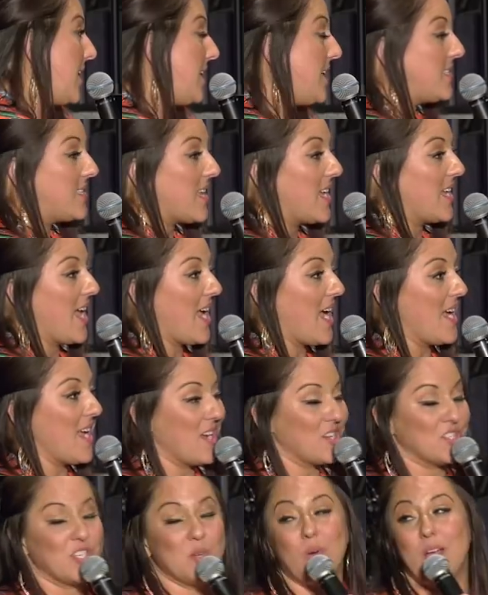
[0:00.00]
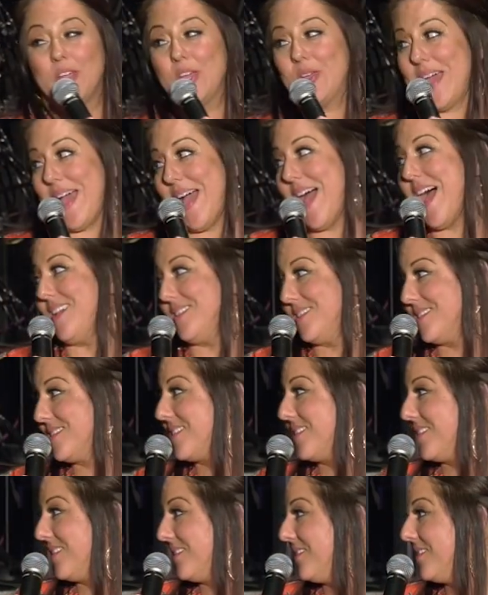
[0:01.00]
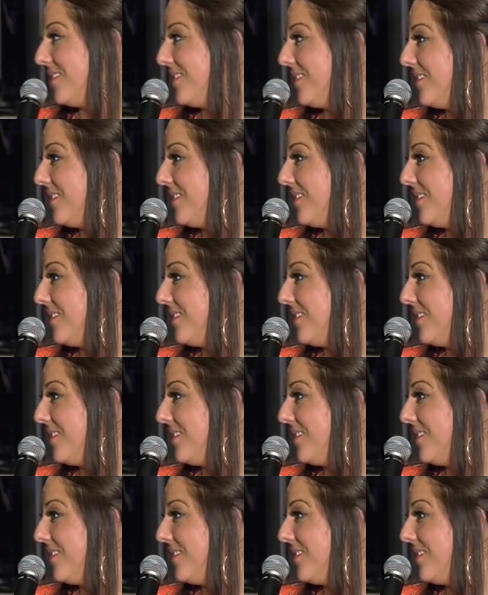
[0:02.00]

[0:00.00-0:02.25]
And he's saying, Hey, I actually want you to ask.